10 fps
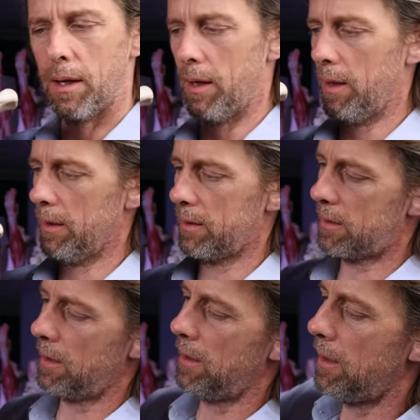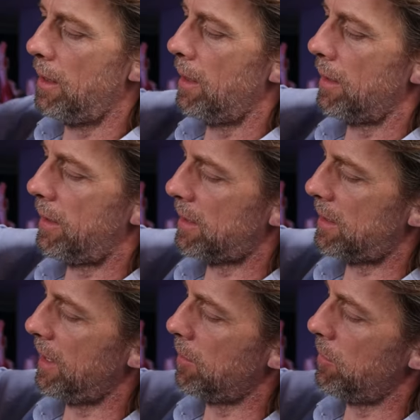is
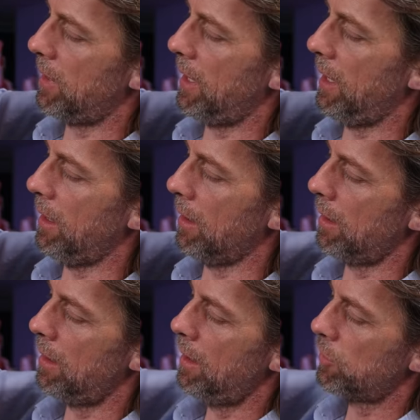this ligament here,